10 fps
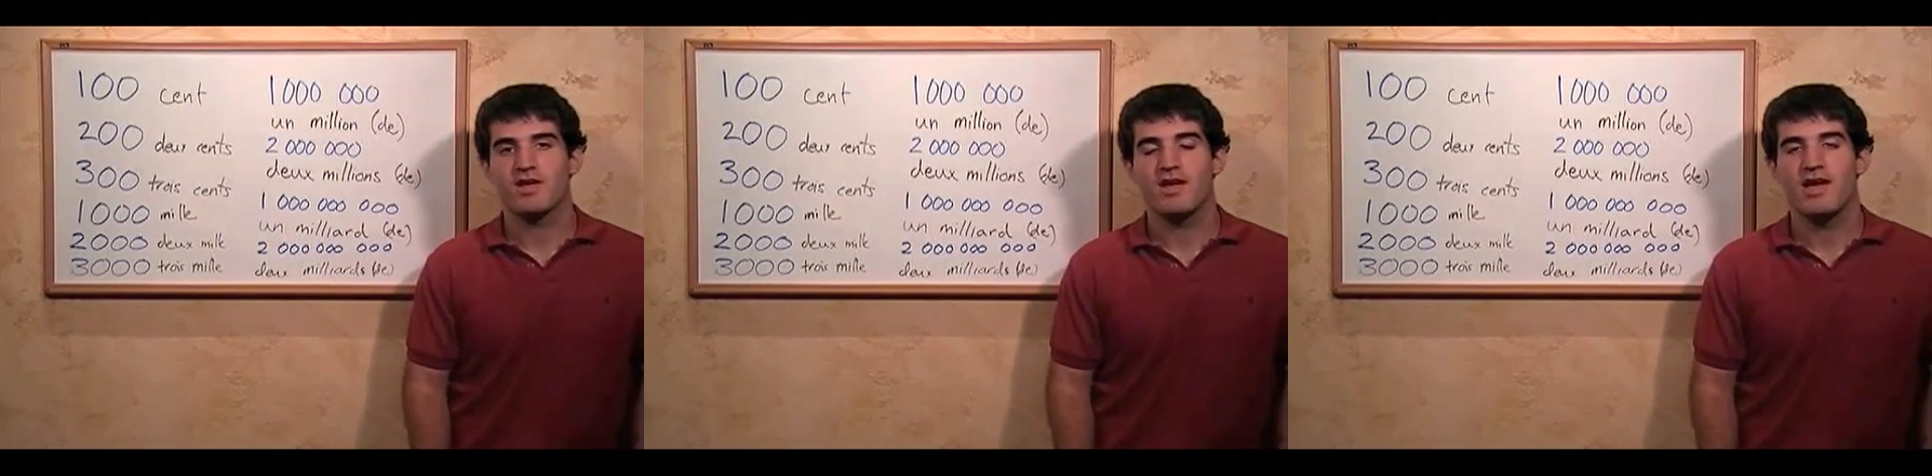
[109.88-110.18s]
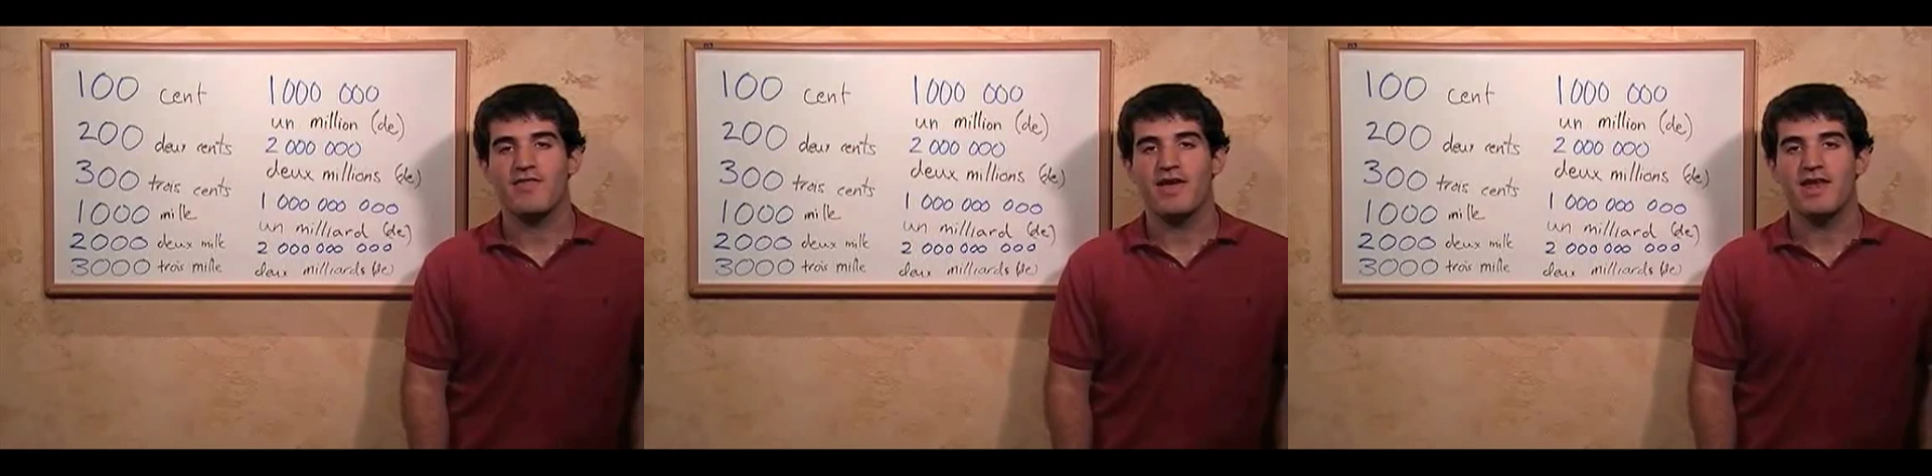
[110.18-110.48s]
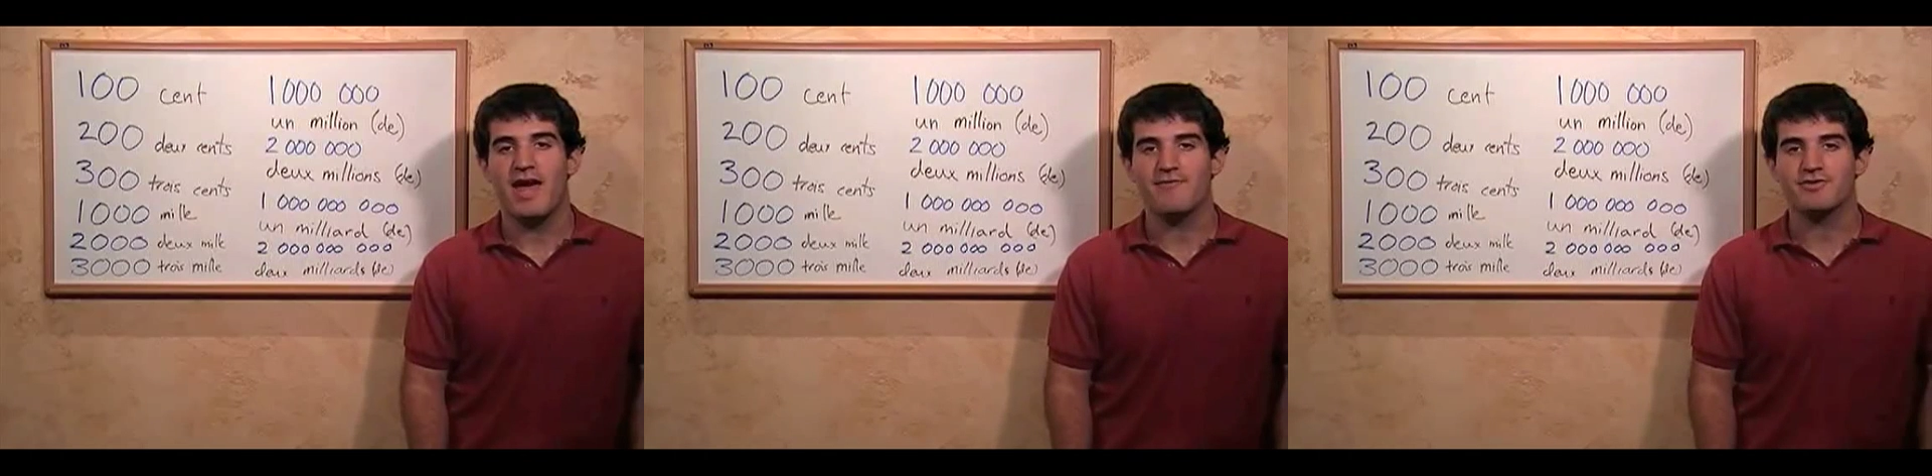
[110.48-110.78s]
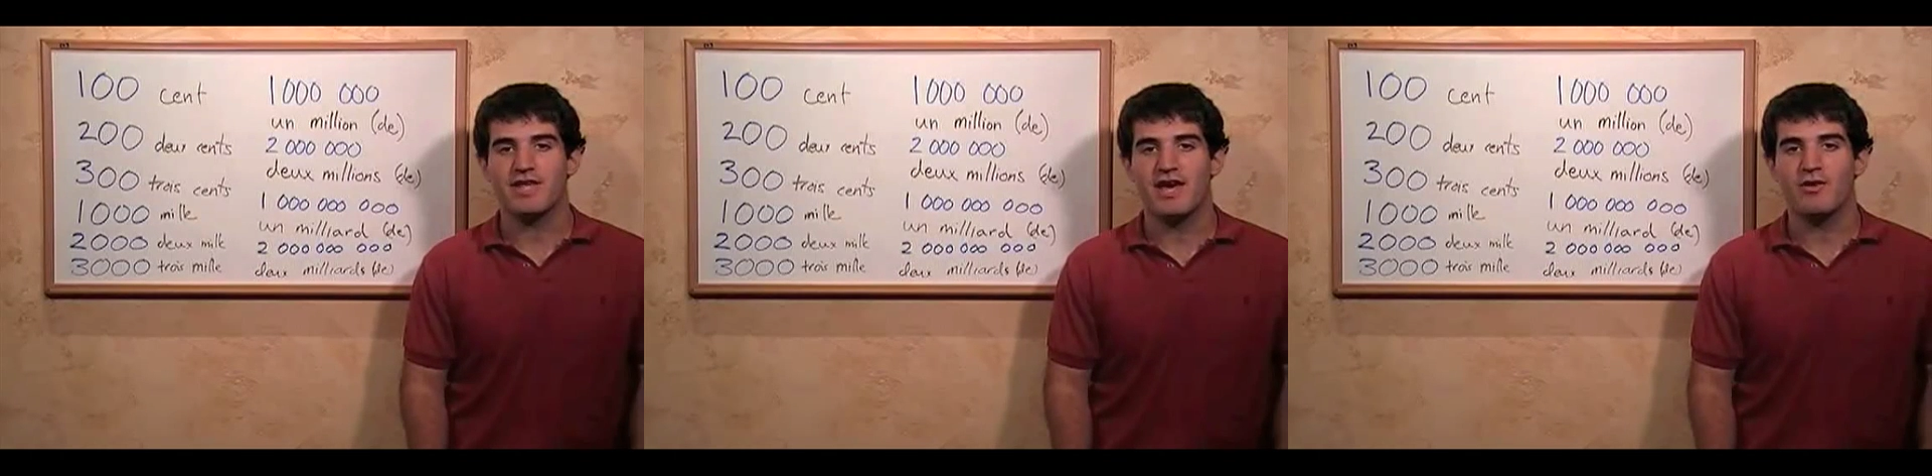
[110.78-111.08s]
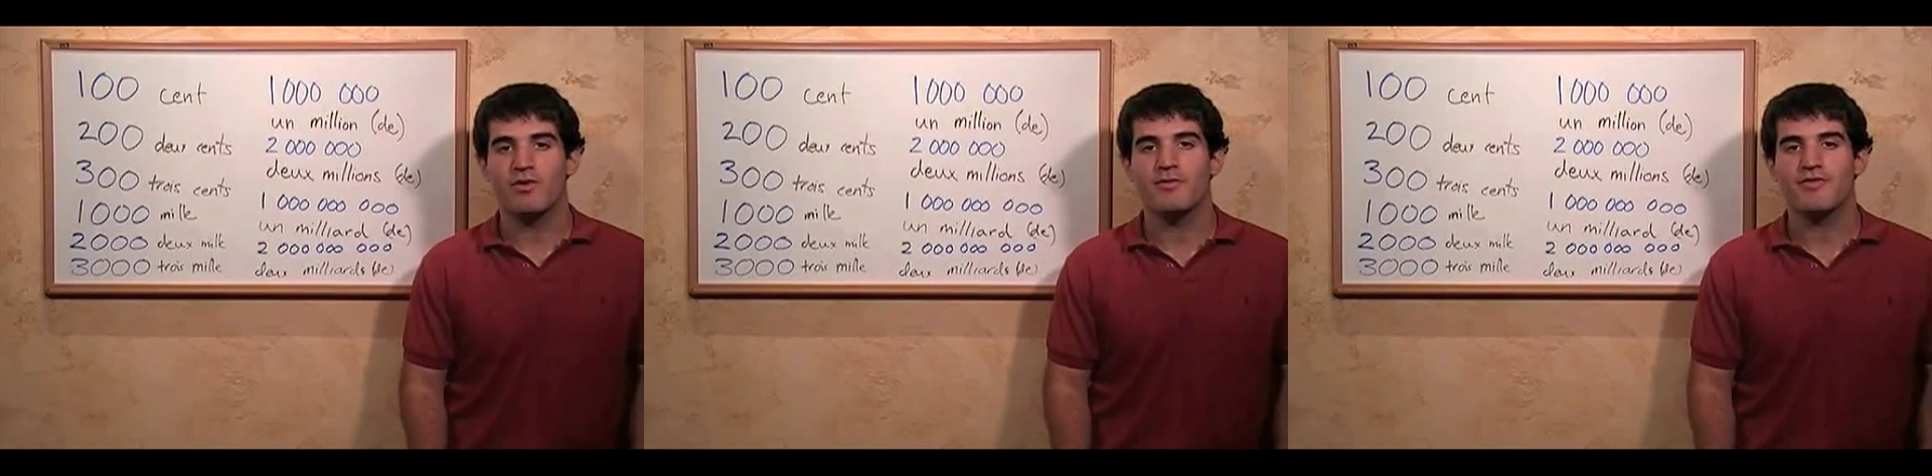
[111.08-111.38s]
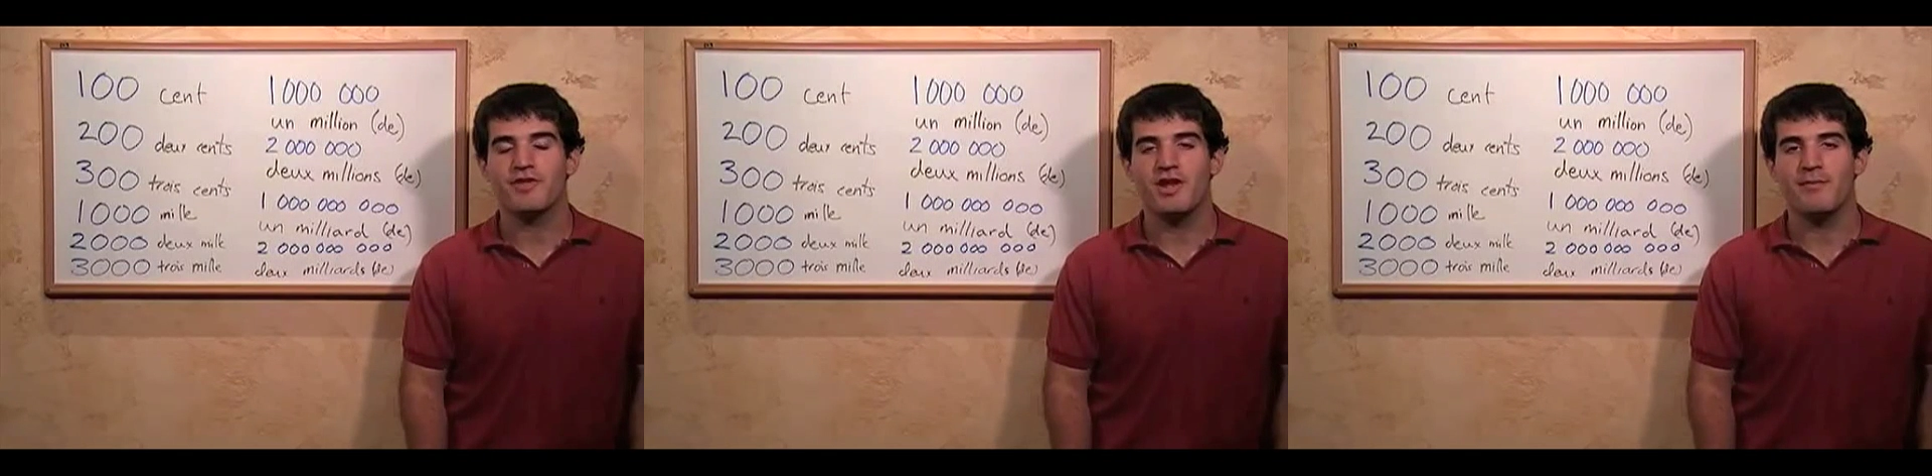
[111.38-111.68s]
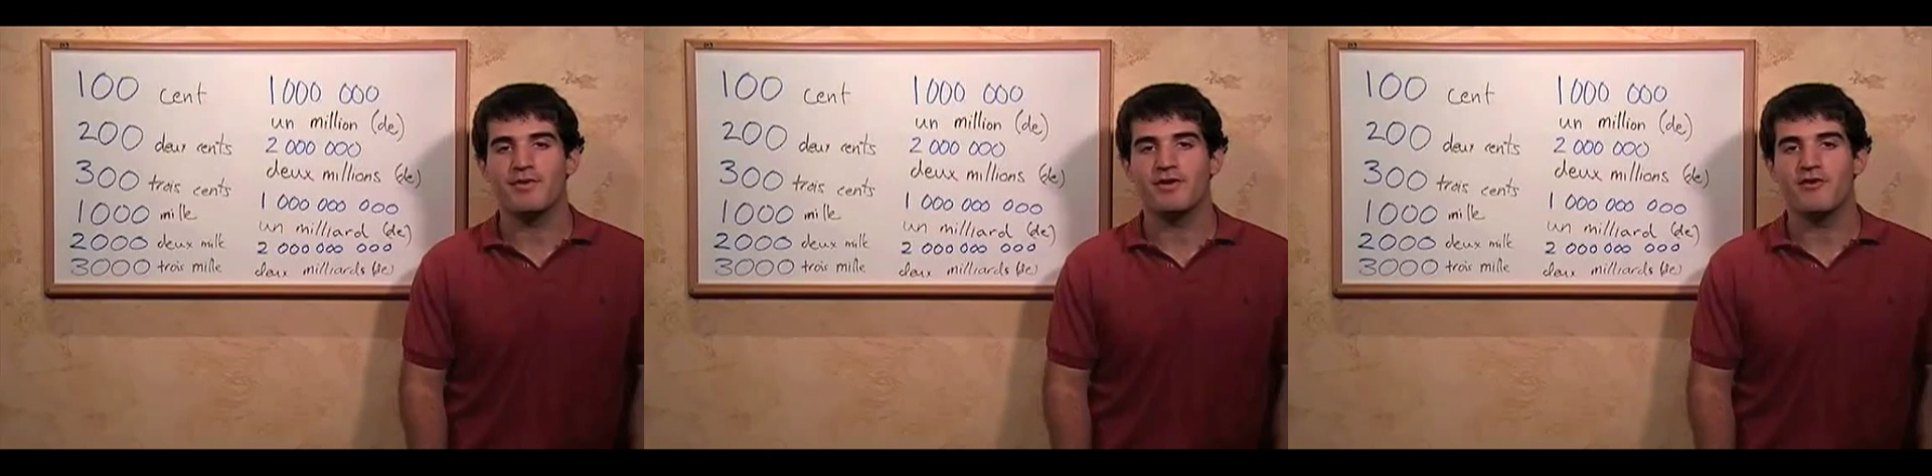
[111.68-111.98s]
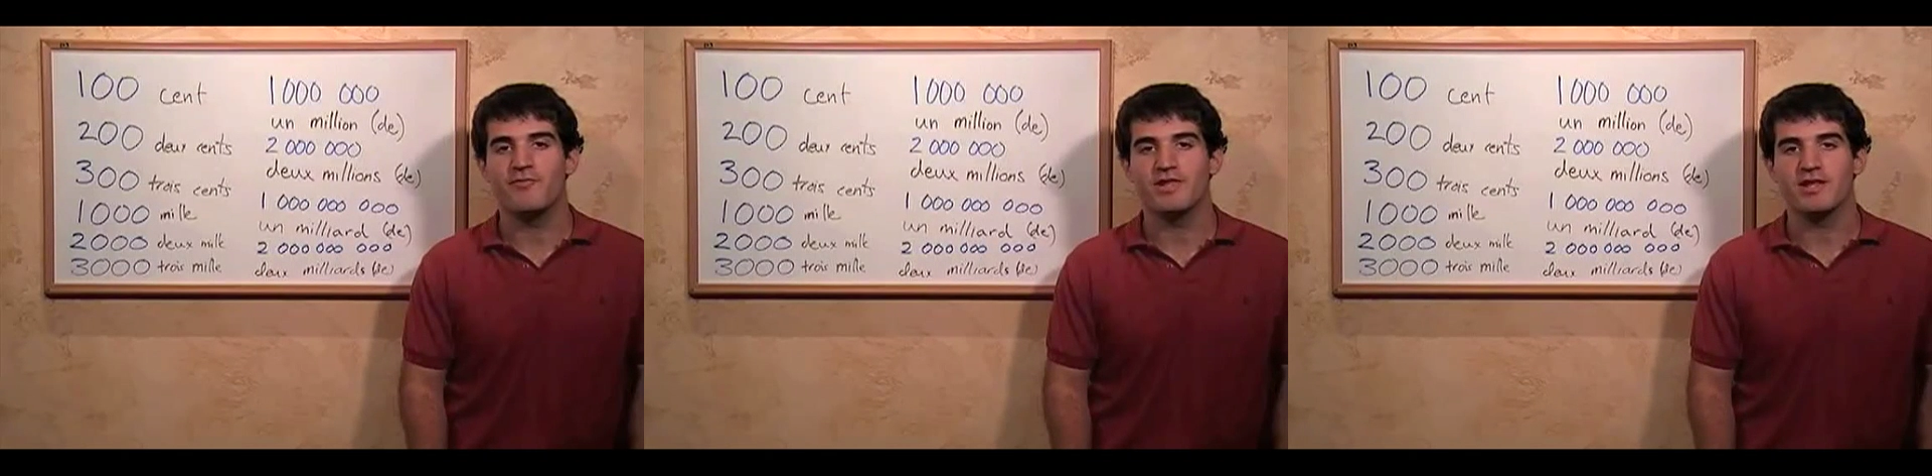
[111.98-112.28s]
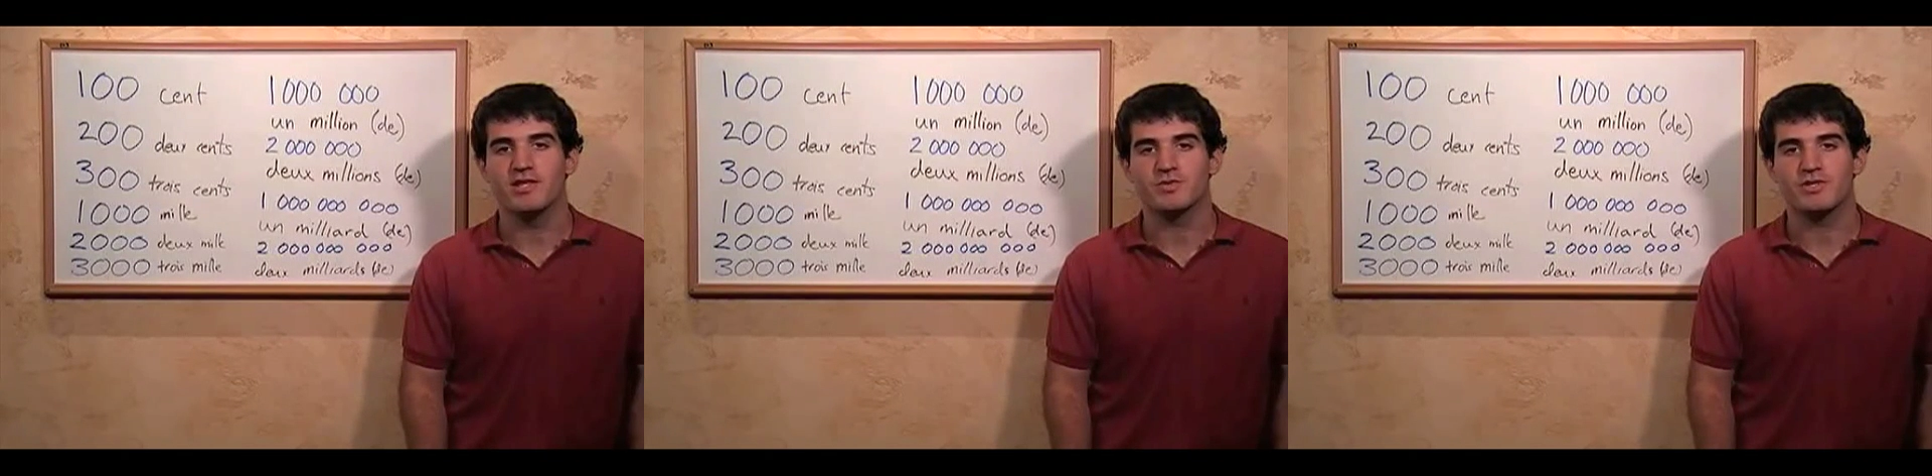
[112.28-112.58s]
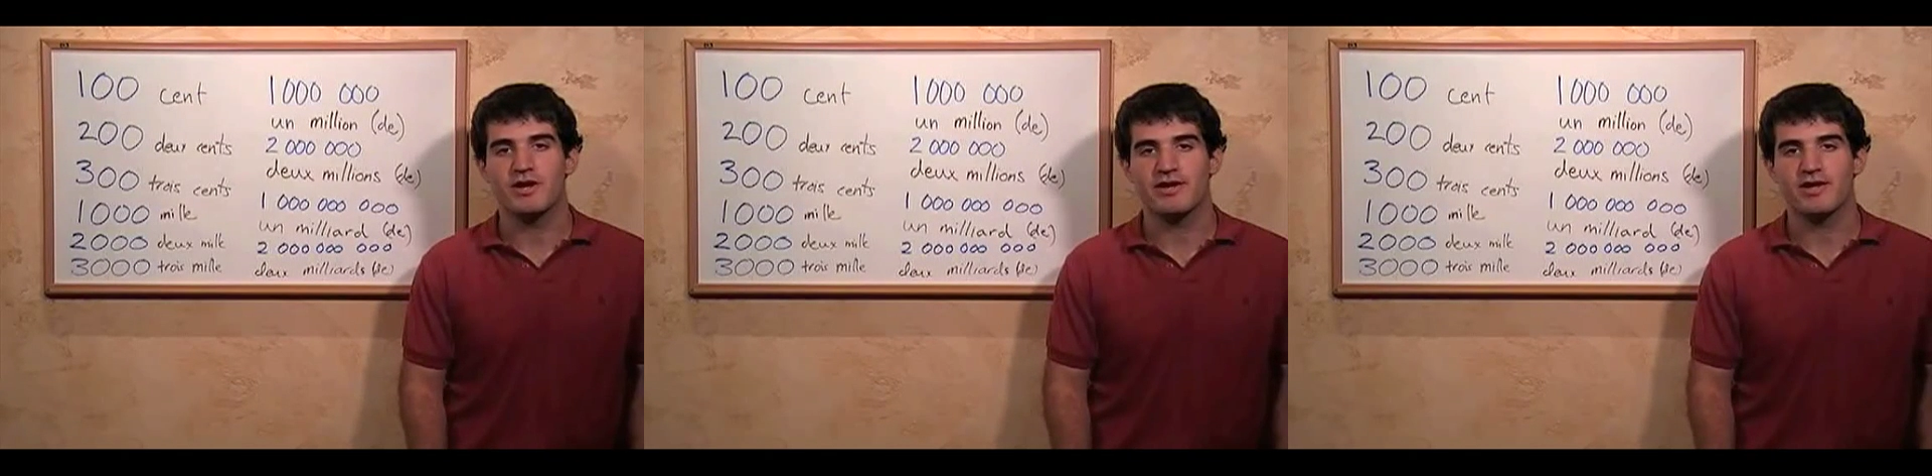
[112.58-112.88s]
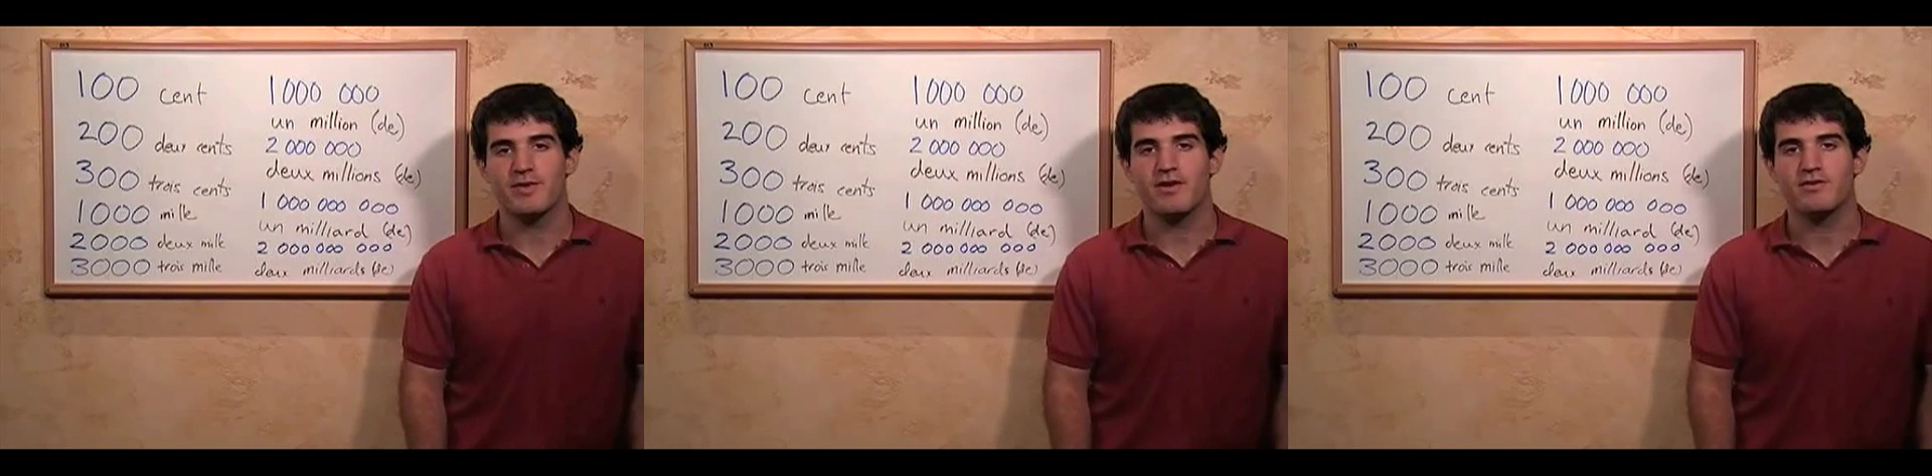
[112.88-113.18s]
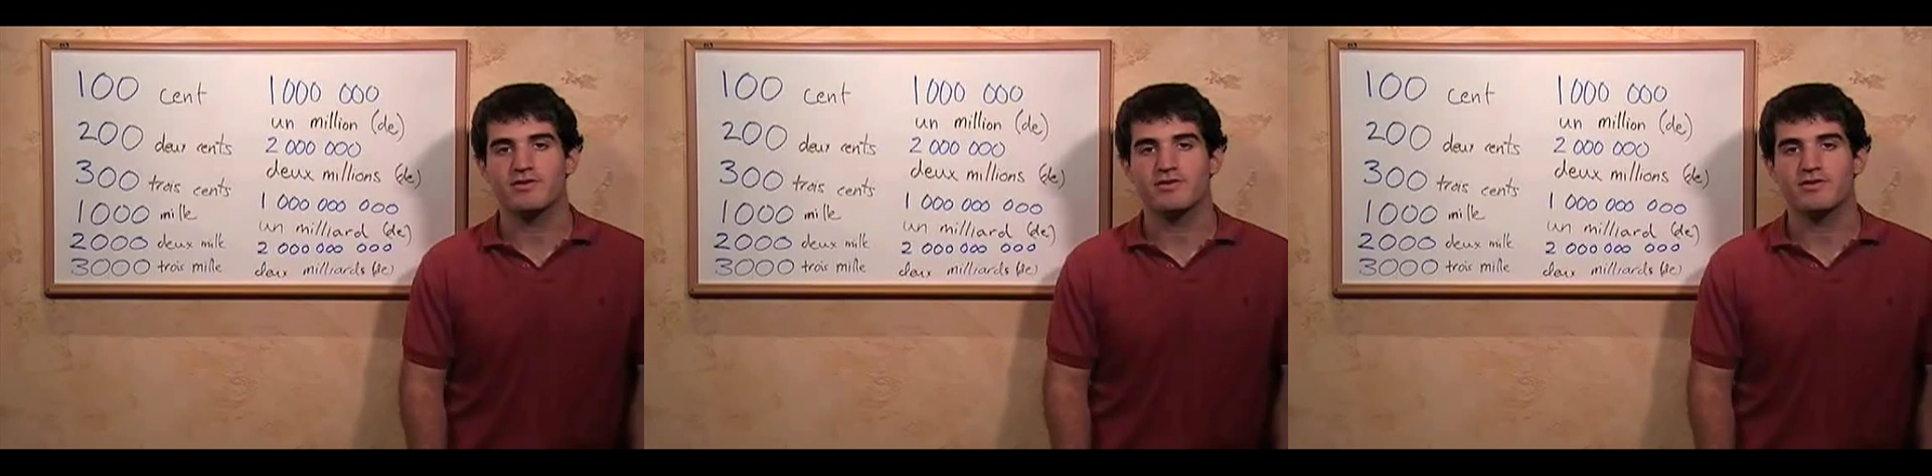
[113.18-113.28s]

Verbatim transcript: And then after that, we put the number of billions we're talking about.